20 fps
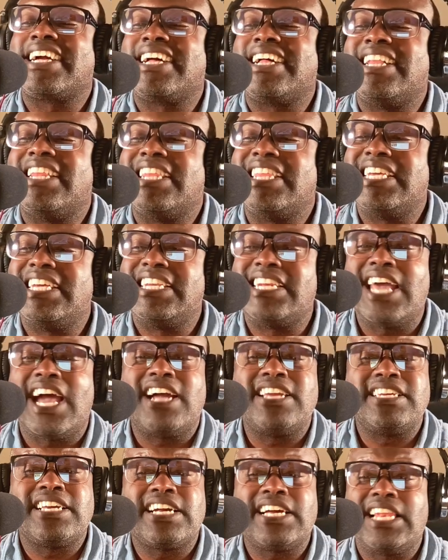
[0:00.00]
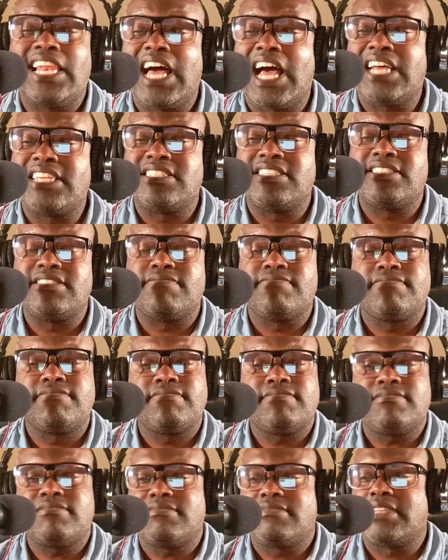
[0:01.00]
Clean out your closet.
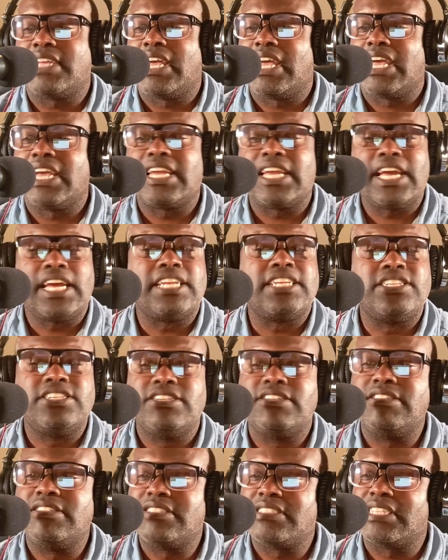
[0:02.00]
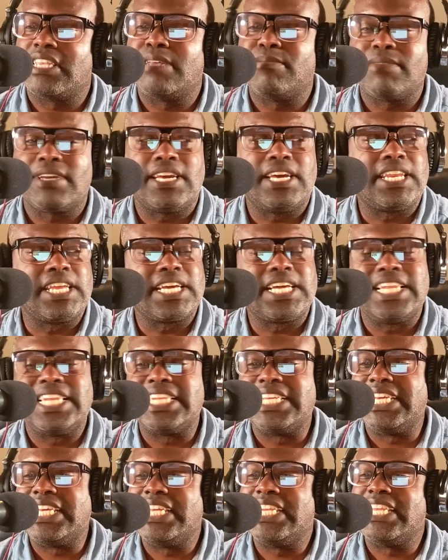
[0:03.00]
I got to do the same. I got to
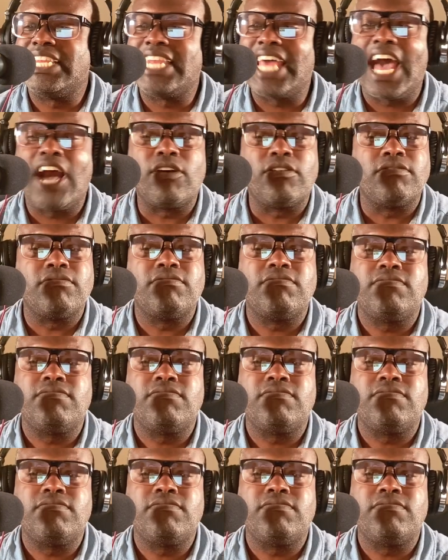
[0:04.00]
clean it out.